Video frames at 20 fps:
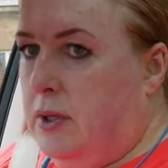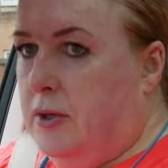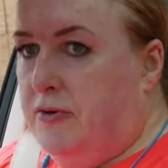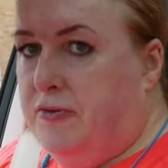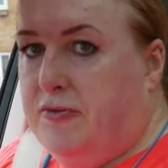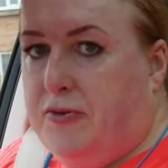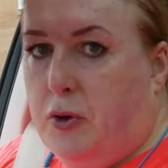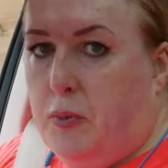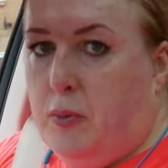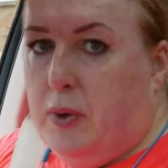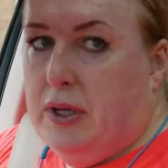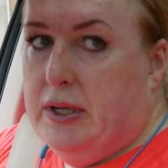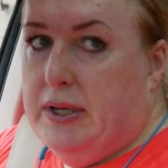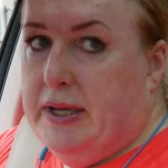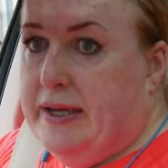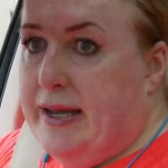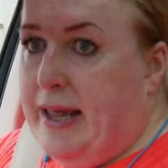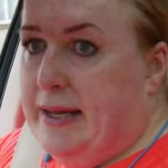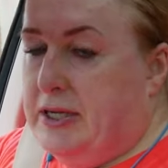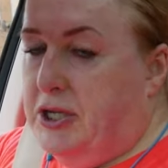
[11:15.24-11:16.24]
fuel
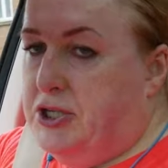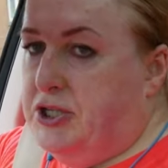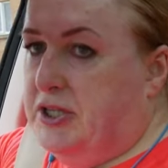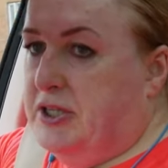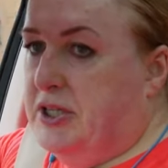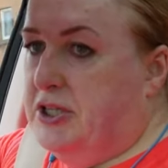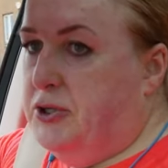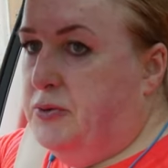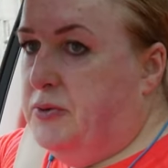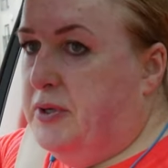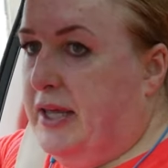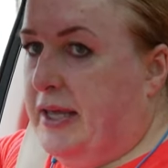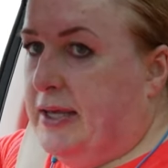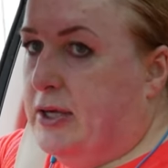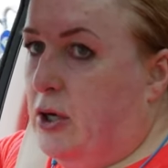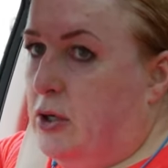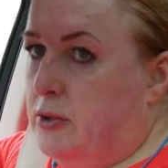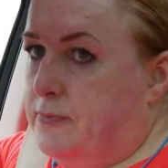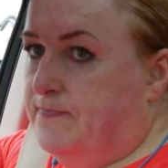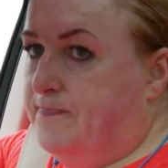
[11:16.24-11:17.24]
and energy that you take
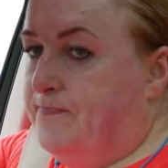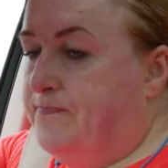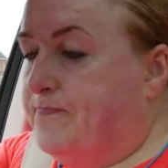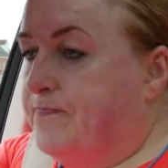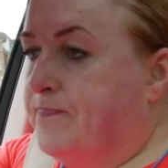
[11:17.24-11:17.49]
on.